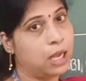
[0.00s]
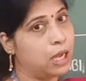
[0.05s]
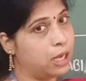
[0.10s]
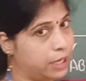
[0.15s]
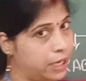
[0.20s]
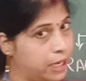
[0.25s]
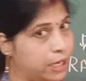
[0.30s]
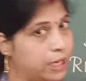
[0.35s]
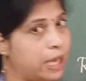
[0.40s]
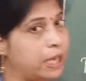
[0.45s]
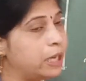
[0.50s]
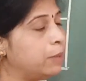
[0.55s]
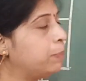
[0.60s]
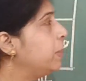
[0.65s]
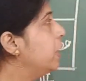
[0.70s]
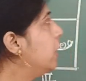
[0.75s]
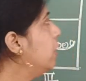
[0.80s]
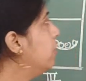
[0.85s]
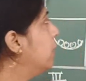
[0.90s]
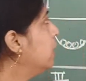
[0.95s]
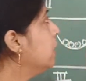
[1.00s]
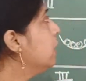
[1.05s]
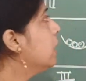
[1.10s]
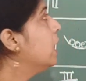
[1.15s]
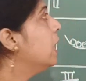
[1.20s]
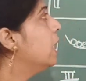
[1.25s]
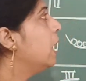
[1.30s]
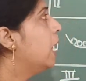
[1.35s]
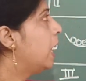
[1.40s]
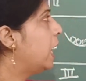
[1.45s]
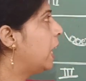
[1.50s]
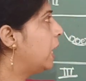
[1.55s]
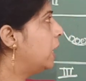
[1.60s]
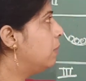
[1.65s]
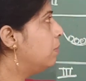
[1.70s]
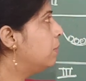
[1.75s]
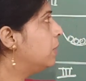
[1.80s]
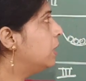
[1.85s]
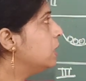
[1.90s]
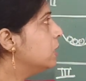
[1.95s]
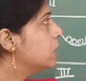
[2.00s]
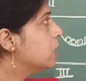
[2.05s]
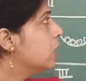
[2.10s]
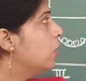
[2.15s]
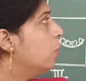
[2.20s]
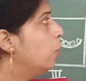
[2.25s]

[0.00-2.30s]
Again I repeat one. Animals,